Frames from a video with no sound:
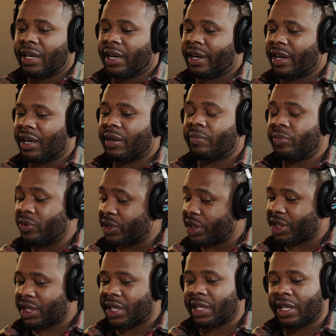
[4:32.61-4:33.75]
uh,
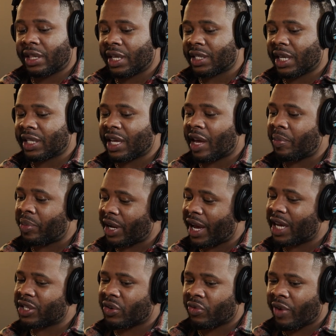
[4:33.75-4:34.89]
musician and things like that. But
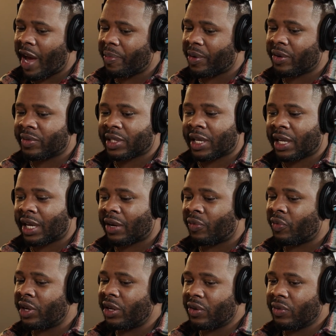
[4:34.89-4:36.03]
as a rapper, it was kind of like,
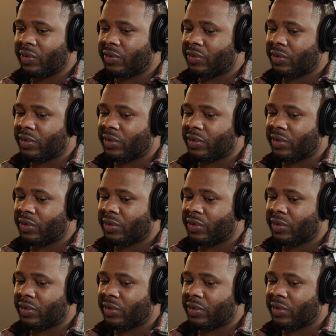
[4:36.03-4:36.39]
we don't.